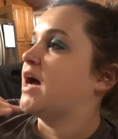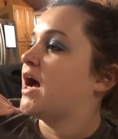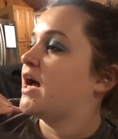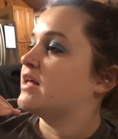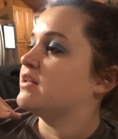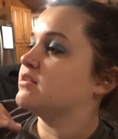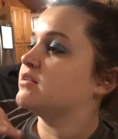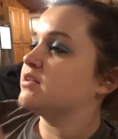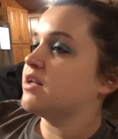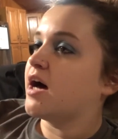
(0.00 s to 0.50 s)
I
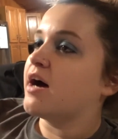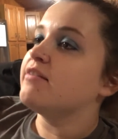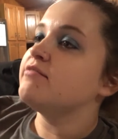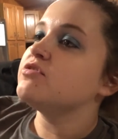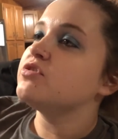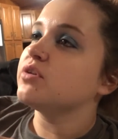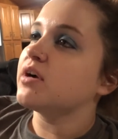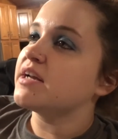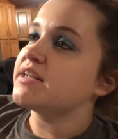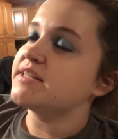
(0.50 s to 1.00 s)
love
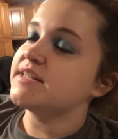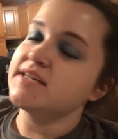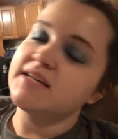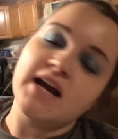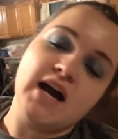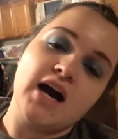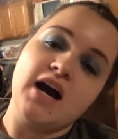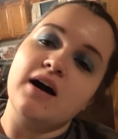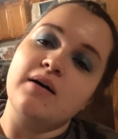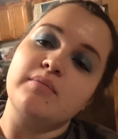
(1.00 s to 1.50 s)
dressing
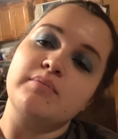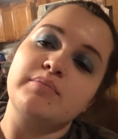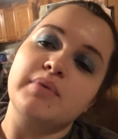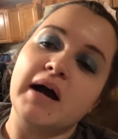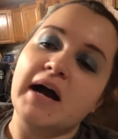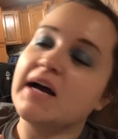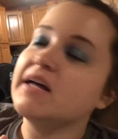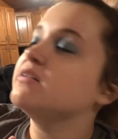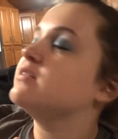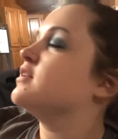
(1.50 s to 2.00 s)
up.
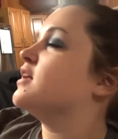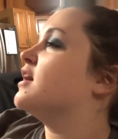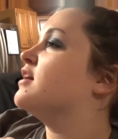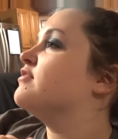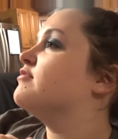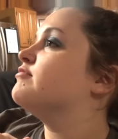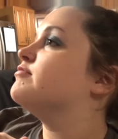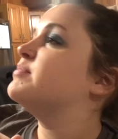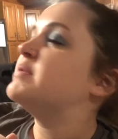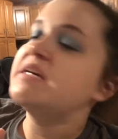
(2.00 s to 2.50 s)
I
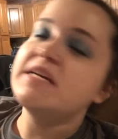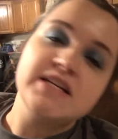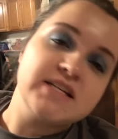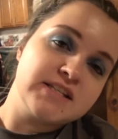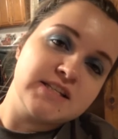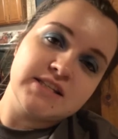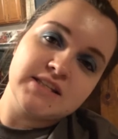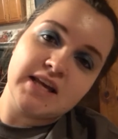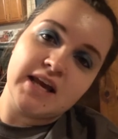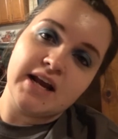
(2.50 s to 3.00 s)
love being
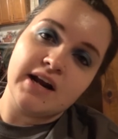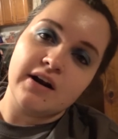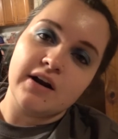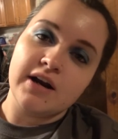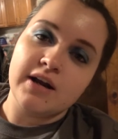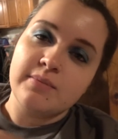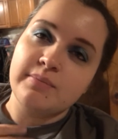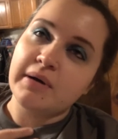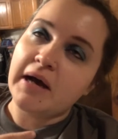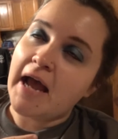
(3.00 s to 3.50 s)

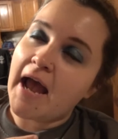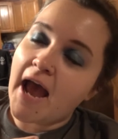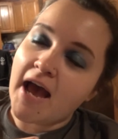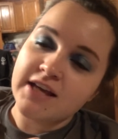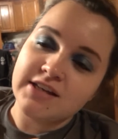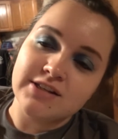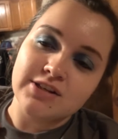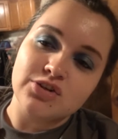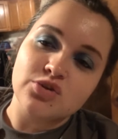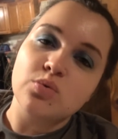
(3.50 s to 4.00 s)
scary. But
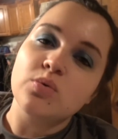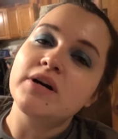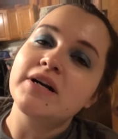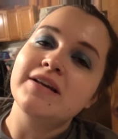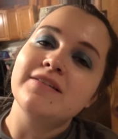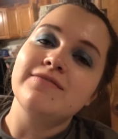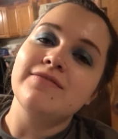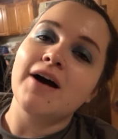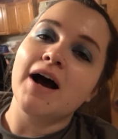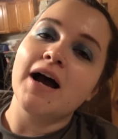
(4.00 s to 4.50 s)
as a
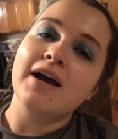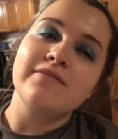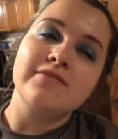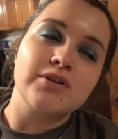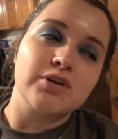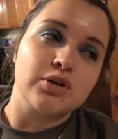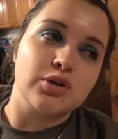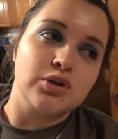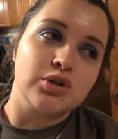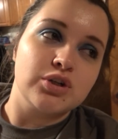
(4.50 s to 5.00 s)

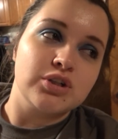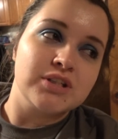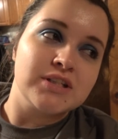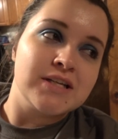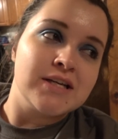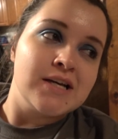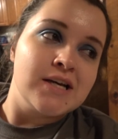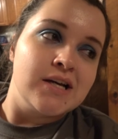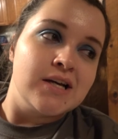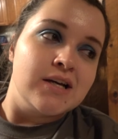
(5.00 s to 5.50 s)
25-year-old,
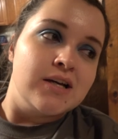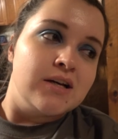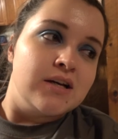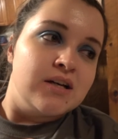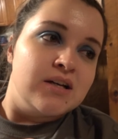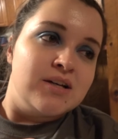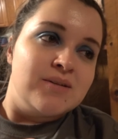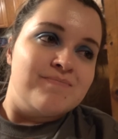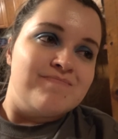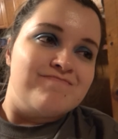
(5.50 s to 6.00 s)

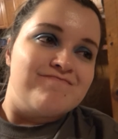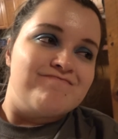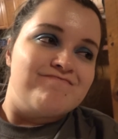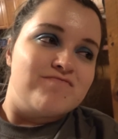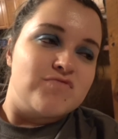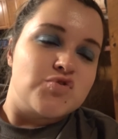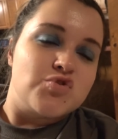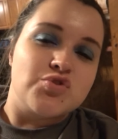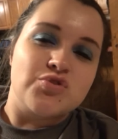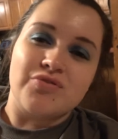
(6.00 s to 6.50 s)

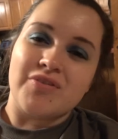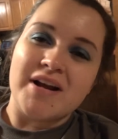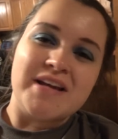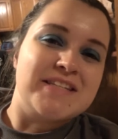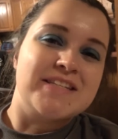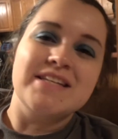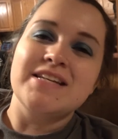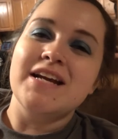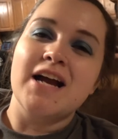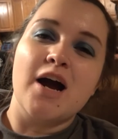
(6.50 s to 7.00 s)

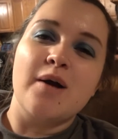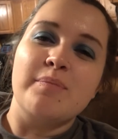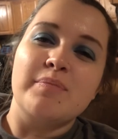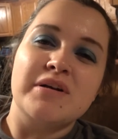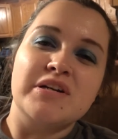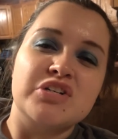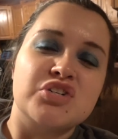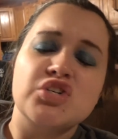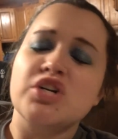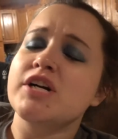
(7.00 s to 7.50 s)
dressing up
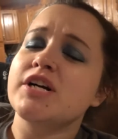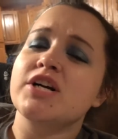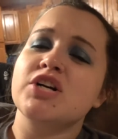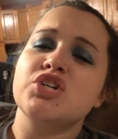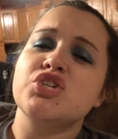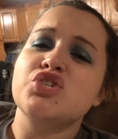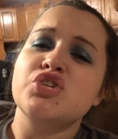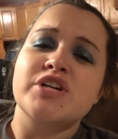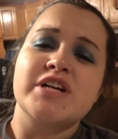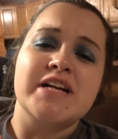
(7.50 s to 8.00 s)
and
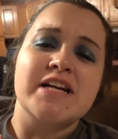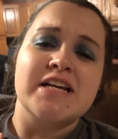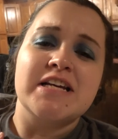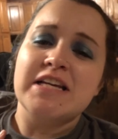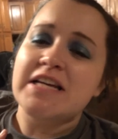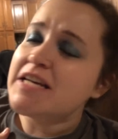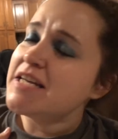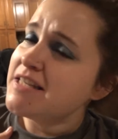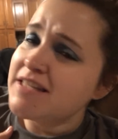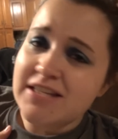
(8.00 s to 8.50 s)
trick-or-treating
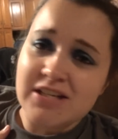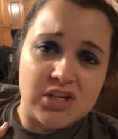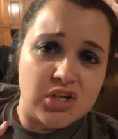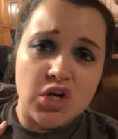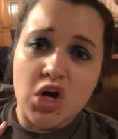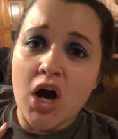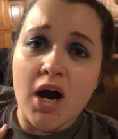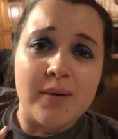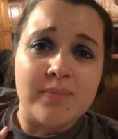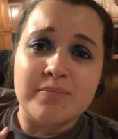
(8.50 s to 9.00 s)
isn't an
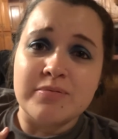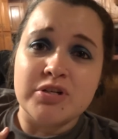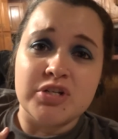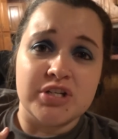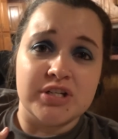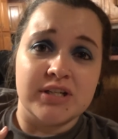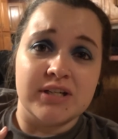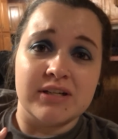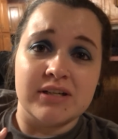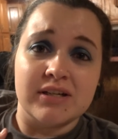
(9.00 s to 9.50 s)

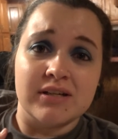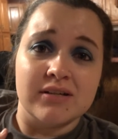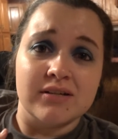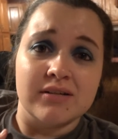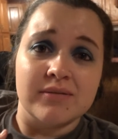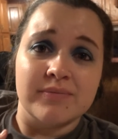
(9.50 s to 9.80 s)
option.